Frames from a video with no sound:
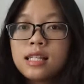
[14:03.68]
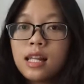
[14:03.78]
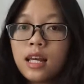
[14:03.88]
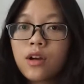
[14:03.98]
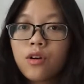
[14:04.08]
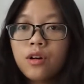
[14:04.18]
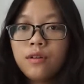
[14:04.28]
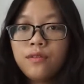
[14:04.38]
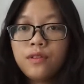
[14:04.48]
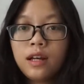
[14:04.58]

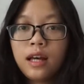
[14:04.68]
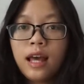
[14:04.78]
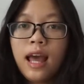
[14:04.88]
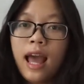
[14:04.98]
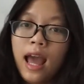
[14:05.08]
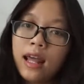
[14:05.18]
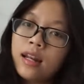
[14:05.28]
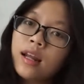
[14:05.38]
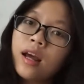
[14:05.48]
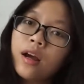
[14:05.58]
Citigroup,
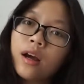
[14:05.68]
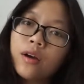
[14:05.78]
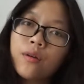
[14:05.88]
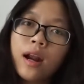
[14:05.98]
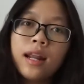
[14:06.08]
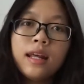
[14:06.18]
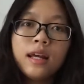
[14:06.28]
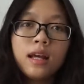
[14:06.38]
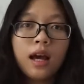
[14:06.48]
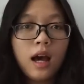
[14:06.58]
and
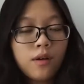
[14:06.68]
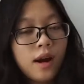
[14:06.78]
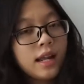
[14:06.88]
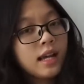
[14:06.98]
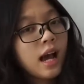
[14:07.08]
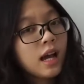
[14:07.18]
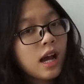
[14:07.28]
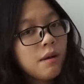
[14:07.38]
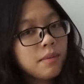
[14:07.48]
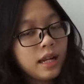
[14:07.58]
credit card
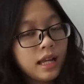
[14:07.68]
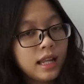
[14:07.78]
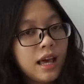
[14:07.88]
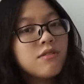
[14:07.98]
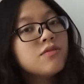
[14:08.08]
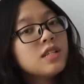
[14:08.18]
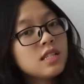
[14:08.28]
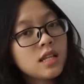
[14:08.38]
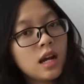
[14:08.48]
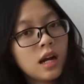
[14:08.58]
company like
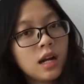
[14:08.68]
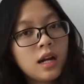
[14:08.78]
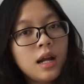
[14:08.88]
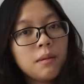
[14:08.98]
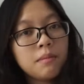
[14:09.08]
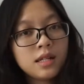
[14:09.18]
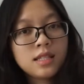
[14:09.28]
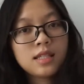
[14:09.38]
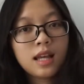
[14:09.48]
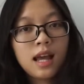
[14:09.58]
Visa,
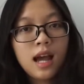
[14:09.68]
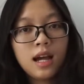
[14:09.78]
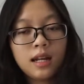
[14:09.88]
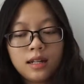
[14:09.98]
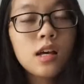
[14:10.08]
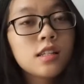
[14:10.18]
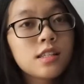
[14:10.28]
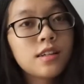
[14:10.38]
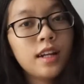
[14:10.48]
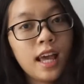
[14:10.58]
MasterCard.
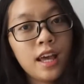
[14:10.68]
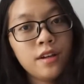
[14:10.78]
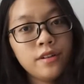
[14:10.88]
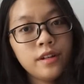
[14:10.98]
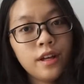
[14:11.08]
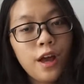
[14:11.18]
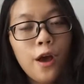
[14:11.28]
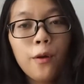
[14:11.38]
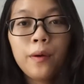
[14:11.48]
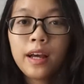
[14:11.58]
So now
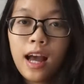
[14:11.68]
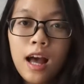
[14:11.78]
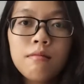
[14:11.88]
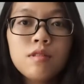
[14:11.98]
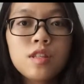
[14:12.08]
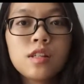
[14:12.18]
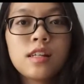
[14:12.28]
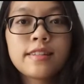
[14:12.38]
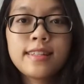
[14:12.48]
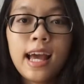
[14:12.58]
we come to
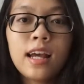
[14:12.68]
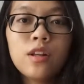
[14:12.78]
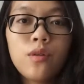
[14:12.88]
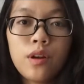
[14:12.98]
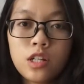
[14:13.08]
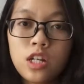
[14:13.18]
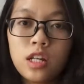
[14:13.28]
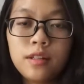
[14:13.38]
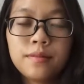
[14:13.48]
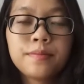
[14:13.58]
the second question.